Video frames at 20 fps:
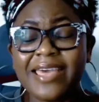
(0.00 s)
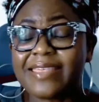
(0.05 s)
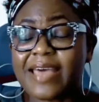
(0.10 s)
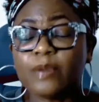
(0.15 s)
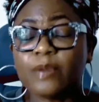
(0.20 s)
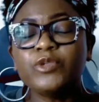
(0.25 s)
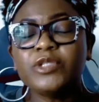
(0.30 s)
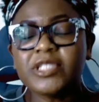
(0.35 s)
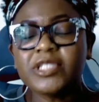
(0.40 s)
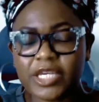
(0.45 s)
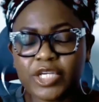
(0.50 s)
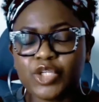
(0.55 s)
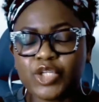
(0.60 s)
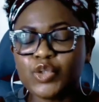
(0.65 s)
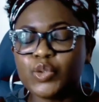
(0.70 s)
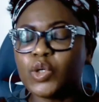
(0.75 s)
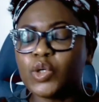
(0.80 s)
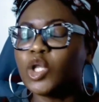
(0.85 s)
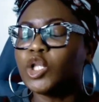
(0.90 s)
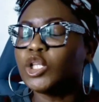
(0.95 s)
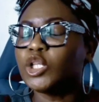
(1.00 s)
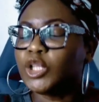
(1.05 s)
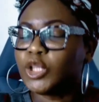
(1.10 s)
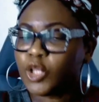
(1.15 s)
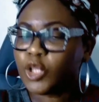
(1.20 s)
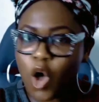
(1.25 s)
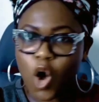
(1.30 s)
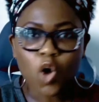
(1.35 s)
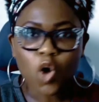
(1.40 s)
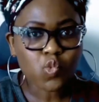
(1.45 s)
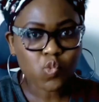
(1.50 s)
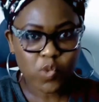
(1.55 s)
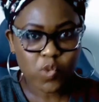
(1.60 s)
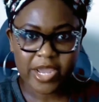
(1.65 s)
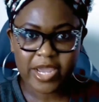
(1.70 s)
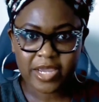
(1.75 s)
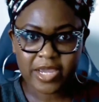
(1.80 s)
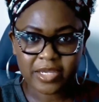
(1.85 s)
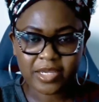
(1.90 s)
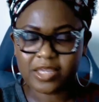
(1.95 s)
That will take you a long
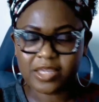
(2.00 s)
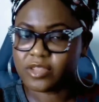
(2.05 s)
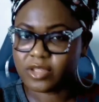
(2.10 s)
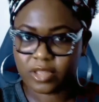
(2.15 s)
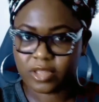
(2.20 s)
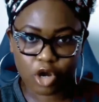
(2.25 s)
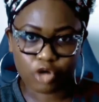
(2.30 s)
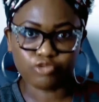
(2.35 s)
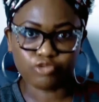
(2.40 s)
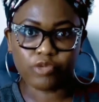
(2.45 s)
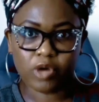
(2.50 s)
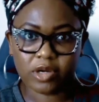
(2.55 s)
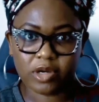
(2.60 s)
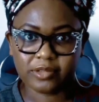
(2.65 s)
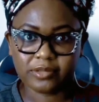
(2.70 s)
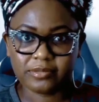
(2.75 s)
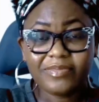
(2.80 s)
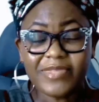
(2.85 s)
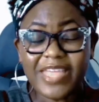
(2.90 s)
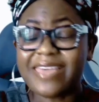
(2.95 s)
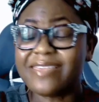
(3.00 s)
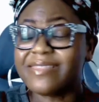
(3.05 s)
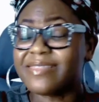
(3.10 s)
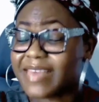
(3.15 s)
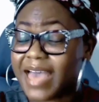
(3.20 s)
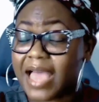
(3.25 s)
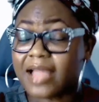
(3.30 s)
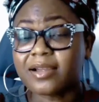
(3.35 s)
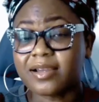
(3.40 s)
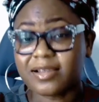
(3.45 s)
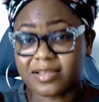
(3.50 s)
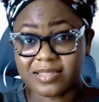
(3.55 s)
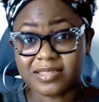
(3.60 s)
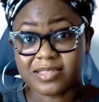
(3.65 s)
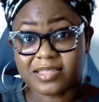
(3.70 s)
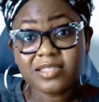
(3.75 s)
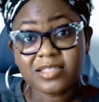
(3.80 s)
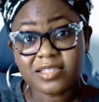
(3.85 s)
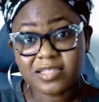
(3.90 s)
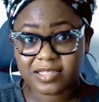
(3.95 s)
way in the long run. And that
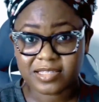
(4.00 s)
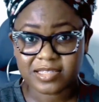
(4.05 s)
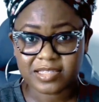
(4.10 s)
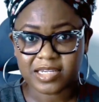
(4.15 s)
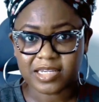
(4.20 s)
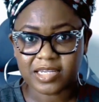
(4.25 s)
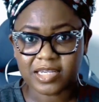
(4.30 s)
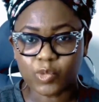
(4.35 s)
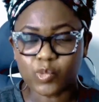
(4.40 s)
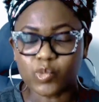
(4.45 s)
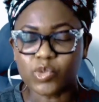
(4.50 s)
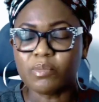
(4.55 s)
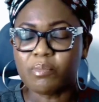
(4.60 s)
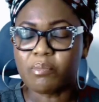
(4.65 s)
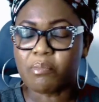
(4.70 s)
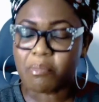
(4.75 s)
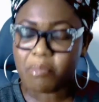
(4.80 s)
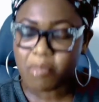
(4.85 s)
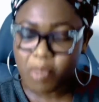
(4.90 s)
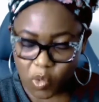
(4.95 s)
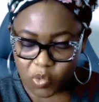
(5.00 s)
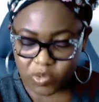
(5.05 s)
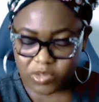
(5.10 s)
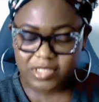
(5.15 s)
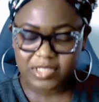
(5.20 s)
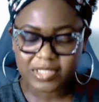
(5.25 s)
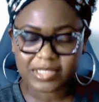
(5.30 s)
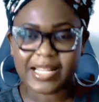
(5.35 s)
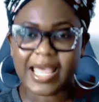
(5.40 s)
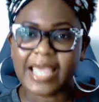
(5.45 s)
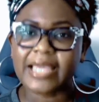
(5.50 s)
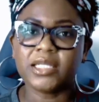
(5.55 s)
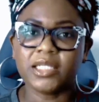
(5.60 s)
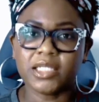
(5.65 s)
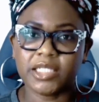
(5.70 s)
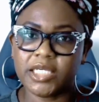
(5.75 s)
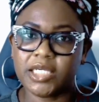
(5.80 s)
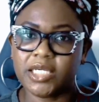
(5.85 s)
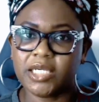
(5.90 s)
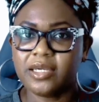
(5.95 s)
consistency will most
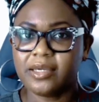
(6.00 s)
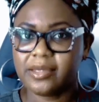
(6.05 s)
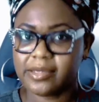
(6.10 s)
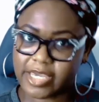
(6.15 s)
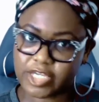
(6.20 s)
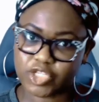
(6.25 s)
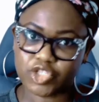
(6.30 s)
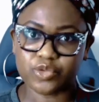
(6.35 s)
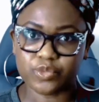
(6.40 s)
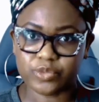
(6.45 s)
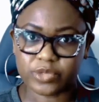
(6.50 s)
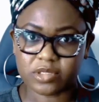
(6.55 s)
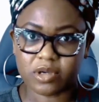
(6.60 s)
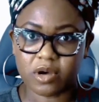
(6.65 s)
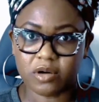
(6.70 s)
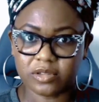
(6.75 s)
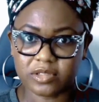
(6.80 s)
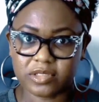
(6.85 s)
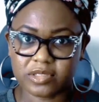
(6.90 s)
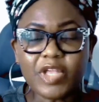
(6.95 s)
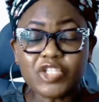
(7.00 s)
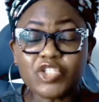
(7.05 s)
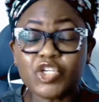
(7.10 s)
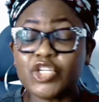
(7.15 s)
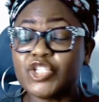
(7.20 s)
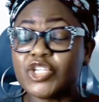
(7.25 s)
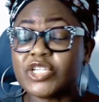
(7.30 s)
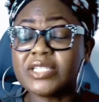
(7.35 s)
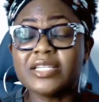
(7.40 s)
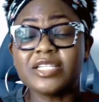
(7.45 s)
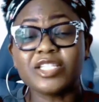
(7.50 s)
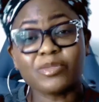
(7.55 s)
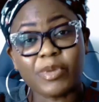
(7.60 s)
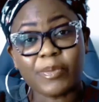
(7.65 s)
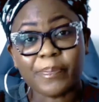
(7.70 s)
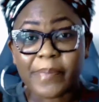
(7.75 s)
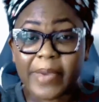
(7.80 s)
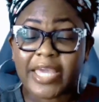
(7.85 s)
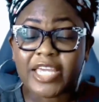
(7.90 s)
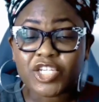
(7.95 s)
likely get you results. So you just need to be
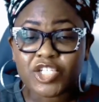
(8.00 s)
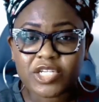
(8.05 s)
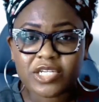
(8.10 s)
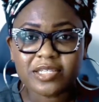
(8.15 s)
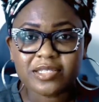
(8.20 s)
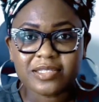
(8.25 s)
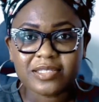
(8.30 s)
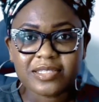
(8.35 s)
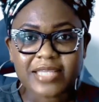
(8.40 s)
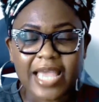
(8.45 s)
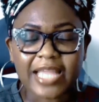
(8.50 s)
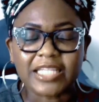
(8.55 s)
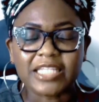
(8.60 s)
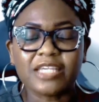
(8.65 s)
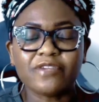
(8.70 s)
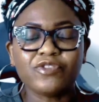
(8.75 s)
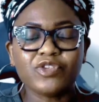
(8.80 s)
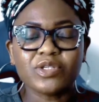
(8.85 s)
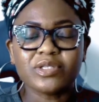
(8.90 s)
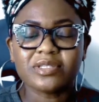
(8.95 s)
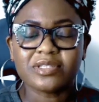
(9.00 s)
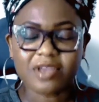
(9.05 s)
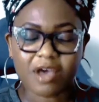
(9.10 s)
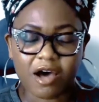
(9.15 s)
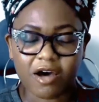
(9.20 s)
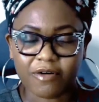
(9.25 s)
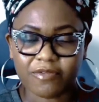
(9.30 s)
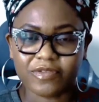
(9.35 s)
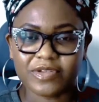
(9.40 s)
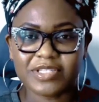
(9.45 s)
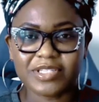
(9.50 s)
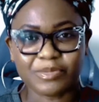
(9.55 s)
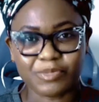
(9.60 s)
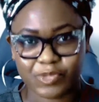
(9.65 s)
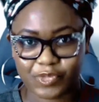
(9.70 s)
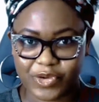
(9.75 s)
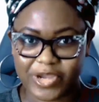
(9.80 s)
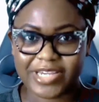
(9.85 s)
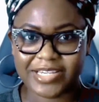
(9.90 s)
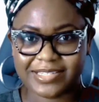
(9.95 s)
patient and give yourself some
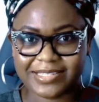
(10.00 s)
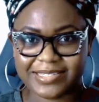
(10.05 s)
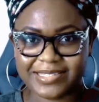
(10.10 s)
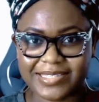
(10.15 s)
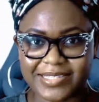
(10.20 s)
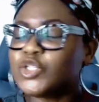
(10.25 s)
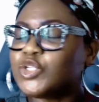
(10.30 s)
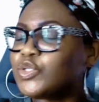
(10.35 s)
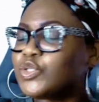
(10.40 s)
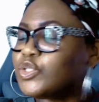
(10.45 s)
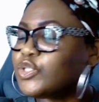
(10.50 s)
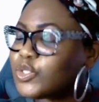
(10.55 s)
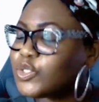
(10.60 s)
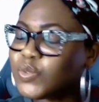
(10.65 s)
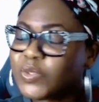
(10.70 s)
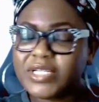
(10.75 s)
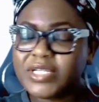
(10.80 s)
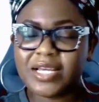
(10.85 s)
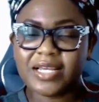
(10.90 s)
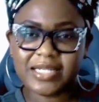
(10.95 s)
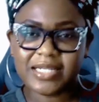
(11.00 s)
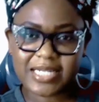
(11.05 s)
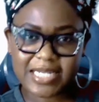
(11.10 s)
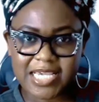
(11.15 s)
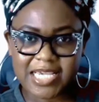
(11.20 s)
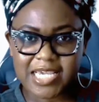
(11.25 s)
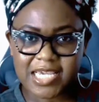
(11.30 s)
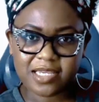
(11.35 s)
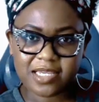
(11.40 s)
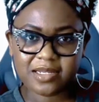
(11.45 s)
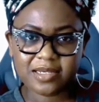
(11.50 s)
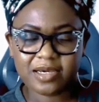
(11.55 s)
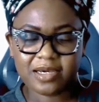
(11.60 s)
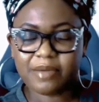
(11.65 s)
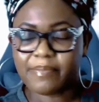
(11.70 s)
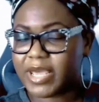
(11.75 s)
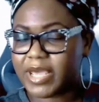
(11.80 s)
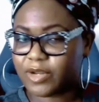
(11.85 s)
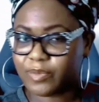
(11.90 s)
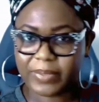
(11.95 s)
grace. You do not need
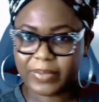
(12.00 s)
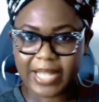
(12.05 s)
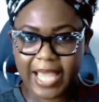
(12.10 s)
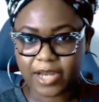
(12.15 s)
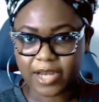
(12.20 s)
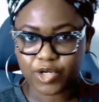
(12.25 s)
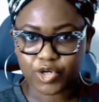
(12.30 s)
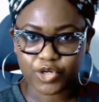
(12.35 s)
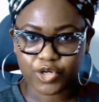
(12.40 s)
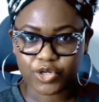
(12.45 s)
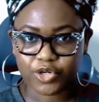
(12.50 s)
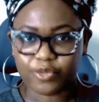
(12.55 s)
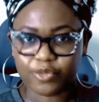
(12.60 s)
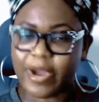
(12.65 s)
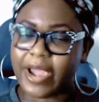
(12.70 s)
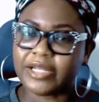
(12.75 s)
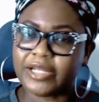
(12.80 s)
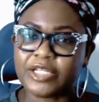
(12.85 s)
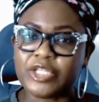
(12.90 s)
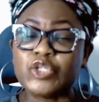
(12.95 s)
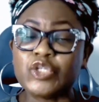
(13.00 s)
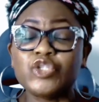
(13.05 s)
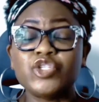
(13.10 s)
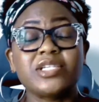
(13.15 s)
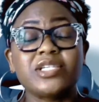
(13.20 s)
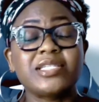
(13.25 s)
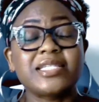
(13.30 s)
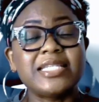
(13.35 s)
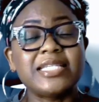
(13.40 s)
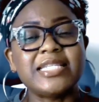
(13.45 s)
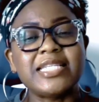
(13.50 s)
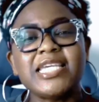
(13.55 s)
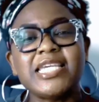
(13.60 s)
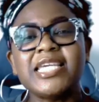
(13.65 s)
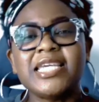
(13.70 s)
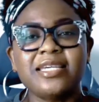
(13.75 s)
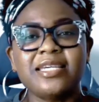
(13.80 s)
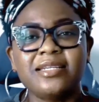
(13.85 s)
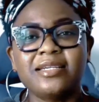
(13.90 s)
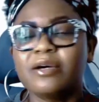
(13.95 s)
a better planner, right? You just
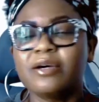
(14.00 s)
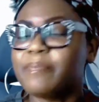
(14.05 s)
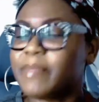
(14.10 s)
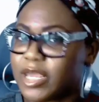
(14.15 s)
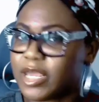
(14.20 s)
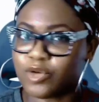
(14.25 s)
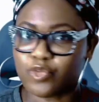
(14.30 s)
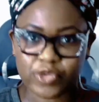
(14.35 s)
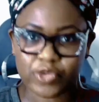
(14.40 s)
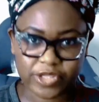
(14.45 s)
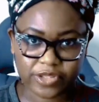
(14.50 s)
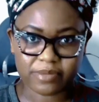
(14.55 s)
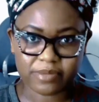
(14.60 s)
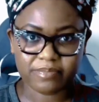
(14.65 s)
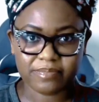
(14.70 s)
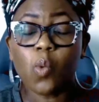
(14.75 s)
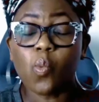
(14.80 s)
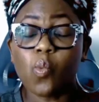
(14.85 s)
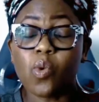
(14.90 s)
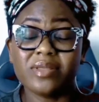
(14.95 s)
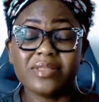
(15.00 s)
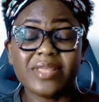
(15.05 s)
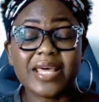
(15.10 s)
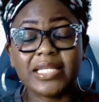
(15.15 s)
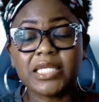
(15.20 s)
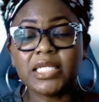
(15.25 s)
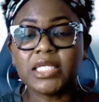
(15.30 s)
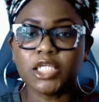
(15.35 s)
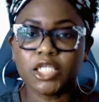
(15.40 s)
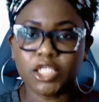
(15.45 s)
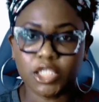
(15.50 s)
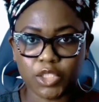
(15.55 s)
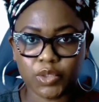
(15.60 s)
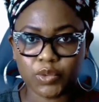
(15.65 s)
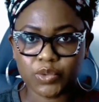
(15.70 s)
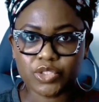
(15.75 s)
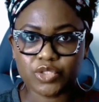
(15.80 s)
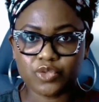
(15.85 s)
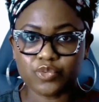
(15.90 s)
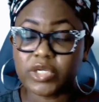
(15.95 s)
need a better rhythm, one that
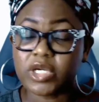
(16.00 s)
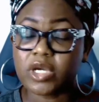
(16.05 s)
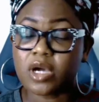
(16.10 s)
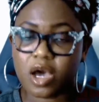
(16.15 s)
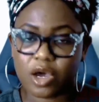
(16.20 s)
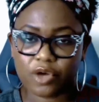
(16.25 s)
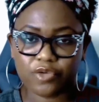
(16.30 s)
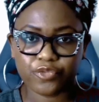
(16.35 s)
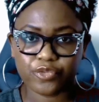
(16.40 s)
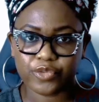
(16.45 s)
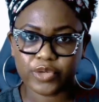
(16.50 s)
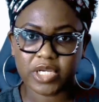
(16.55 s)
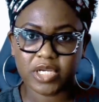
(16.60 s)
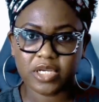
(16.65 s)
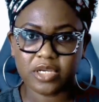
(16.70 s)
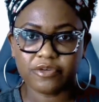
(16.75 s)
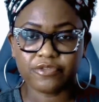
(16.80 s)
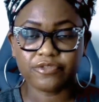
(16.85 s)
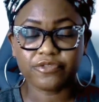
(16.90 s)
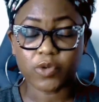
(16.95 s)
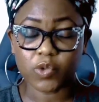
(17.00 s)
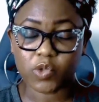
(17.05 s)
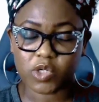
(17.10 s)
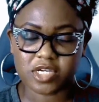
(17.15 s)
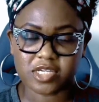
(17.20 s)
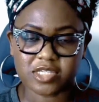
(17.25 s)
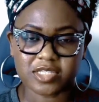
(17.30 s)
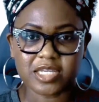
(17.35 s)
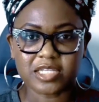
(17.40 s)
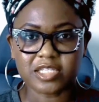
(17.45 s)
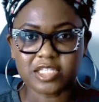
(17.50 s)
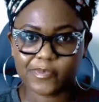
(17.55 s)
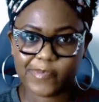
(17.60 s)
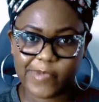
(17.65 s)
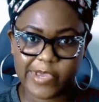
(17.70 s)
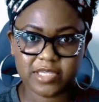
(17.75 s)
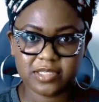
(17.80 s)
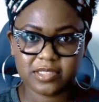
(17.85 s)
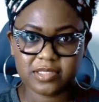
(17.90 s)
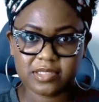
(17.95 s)
includes recovery, focus, and
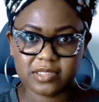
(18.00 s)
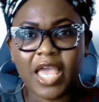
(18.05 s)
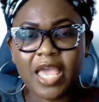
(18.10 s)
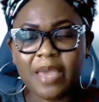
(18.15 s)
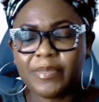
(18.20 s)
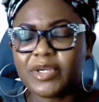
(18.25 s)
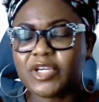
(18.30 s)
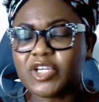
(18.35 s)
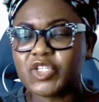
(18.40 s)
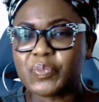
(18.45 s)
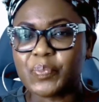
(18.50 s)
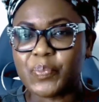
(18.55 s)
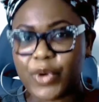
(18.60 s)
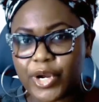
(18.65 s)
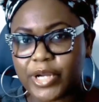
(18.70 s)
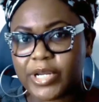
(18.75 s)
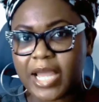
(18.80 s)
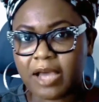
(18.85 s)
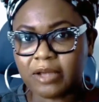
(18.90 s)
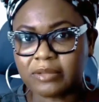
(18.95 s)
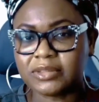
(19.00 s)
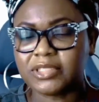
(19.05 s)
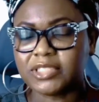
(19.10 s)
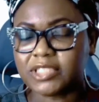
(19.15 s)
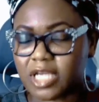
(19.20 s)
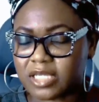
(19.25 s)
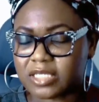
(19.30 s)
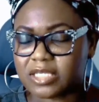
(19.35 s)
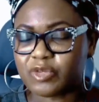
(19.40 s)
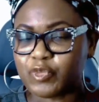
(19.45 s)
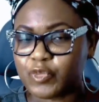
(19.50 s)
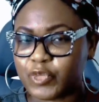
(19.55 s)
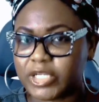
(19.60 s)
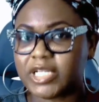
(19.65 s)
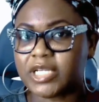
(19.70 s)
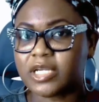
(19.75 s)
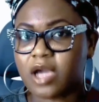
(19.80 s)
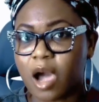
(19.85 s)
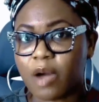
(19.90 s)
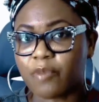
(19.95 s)
space. Because burnout doesn't
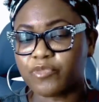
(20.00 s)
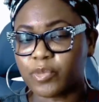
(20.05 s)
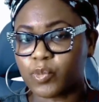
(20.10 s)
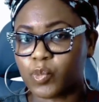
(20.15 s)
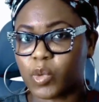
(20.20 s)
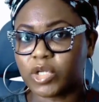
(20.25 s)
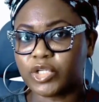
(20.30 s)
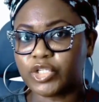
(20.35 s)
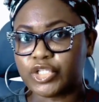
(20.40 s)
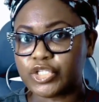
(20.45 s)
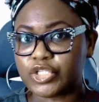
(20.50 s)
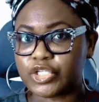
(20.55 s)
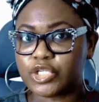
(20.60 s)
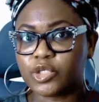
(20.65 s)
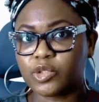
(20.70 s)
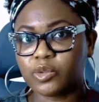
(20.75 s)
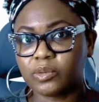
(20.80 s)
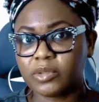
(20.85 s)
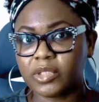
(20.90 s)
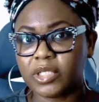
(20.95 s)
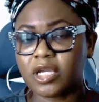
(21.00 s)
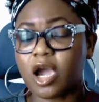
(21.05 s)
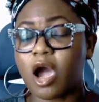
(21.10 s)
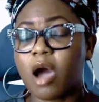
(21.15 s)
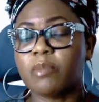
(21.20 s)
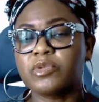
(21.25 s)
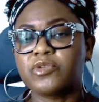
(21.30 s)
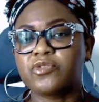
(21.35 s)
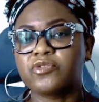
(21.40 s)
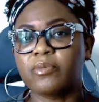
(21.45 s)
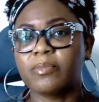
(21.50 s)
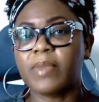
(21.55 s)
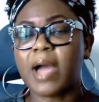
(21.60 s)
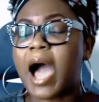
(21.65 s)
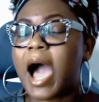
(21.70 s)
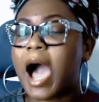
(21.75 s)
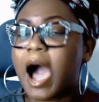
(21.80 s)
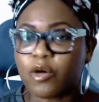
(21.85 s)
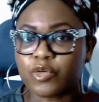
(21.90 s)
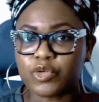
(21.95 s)
really come from what you do, it comes from
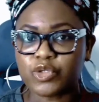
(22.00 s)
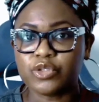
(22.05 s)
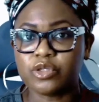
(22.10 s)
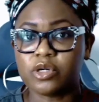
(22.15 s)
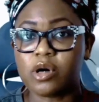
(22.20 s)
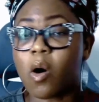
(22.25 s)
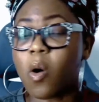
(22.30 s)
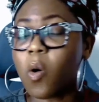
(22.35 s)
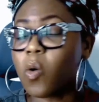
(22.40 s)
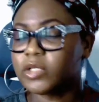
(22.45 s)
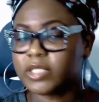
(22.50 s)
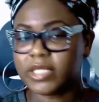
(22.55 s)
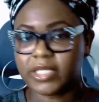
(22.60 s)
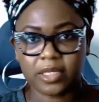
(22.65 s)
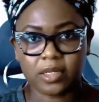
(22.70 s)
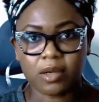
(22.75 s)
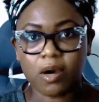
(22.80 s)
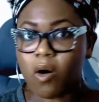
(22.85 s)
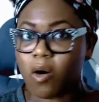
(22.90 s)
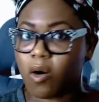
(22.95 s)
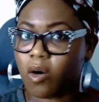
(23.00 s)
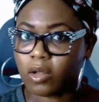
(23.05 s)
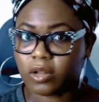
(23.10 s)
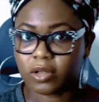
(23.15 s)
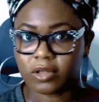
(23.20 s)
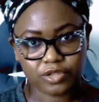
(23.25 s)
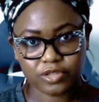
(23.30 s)
how you are holding it all